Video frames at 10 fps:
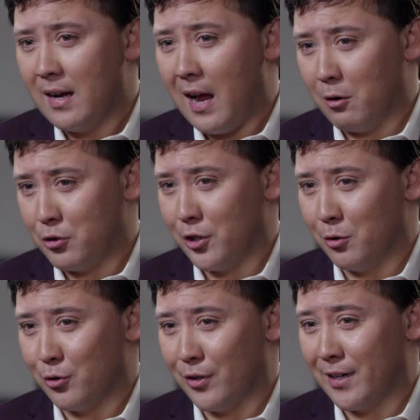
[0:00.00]
our
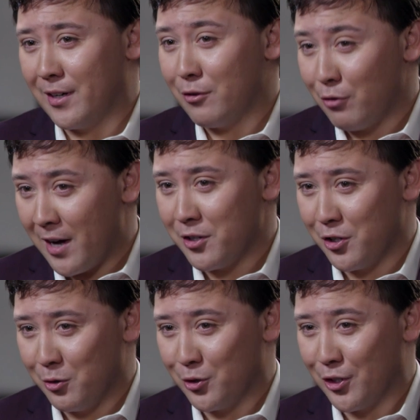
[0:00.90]
children and
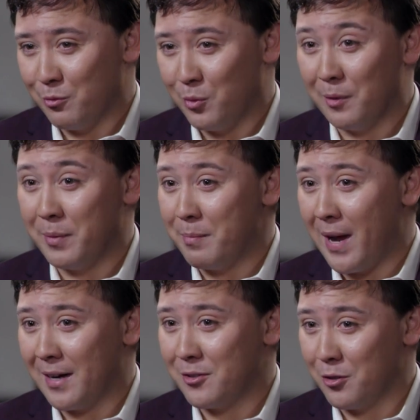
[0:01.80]
grandchildren will be
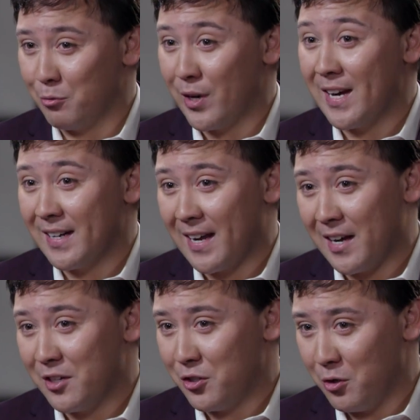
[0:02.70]
back to
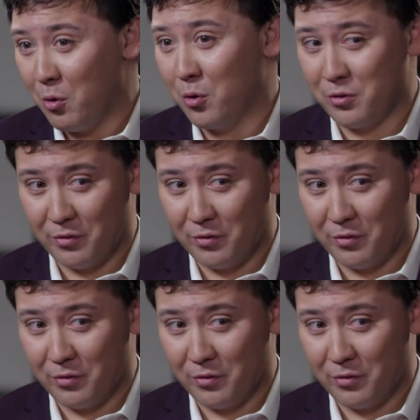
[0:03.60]
re-engage yours,